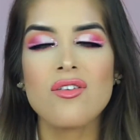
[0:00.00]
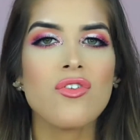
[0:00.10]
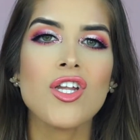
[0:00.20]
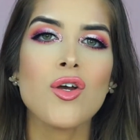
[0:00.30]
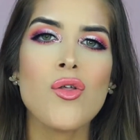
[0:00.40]

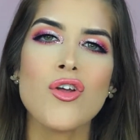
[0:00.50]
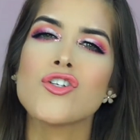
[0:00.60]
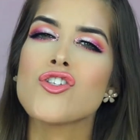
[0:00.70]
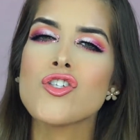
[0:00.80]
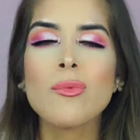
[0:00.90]
video.
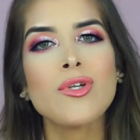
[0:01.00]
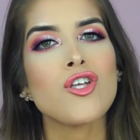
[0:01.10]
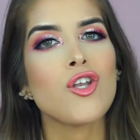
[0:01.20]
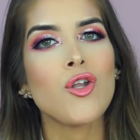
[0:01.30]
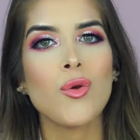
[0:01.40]
There's so much
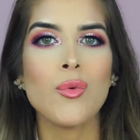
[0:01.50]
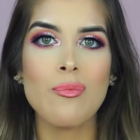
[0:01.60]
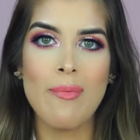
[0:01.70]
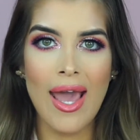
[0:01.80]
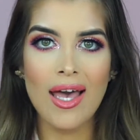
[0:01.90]
new
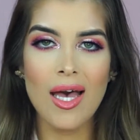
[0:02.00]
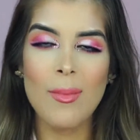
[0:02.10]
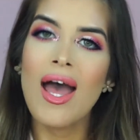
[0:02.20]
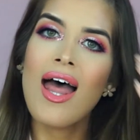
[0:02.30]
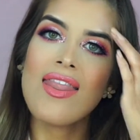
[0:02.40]

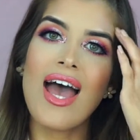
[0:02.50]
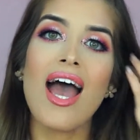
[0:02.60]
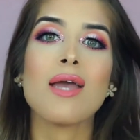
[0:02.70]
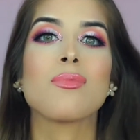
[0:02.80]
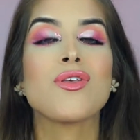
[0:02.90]
makeup
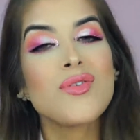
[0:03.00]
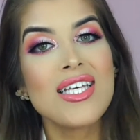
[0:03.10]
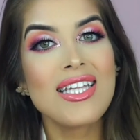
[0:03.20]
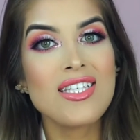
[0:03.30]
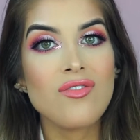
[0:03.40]
that I'm
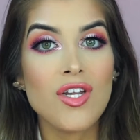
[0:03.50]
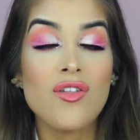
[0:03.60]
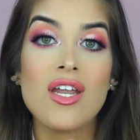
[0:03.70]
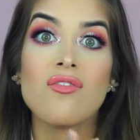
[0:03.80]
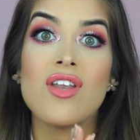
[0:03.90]
using in this
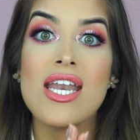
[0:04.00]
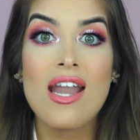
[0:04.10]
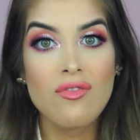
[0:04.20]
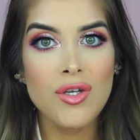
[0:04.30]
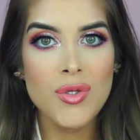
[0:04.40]
video that I've
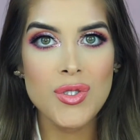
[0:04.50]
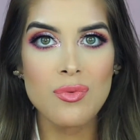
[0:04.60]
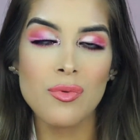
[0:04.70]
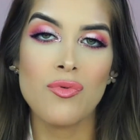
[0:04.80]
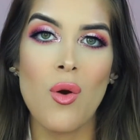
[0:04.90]
never
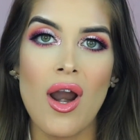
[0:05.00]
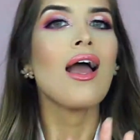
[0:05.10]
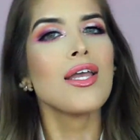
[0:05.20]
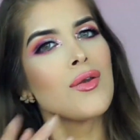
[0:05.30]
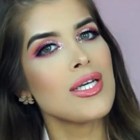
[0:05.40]
used before,
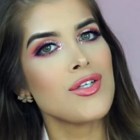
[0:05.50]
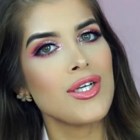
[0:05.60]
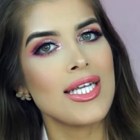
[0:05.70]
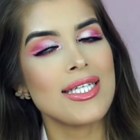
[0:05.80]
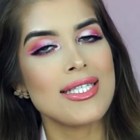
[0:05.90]
and you guys are
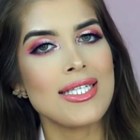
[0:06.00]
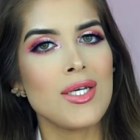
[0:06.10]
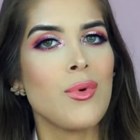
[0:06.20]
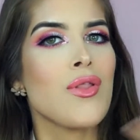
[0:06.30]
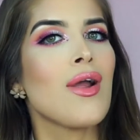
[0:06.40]
gonna get to
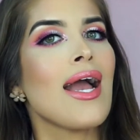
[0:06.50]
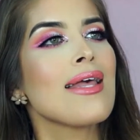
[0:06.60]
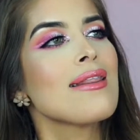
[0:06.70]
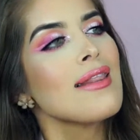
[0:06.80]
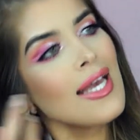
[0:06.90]
see whether
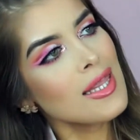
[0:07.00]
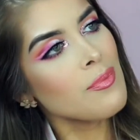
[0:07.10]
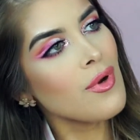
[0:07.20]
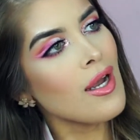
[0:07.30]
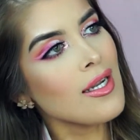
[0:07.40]
I like
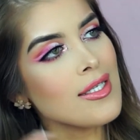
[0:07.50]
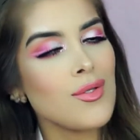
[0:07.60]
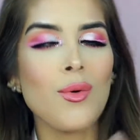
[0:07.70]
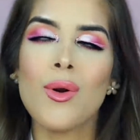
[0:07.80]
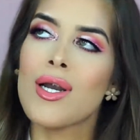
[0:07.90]
the
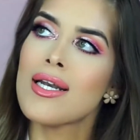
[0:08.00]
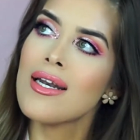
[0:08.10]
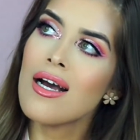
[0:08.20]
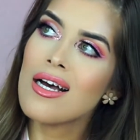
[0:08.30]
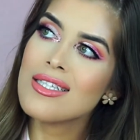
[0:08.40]
products or
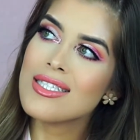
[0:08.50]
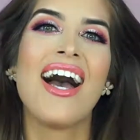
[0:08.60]
not.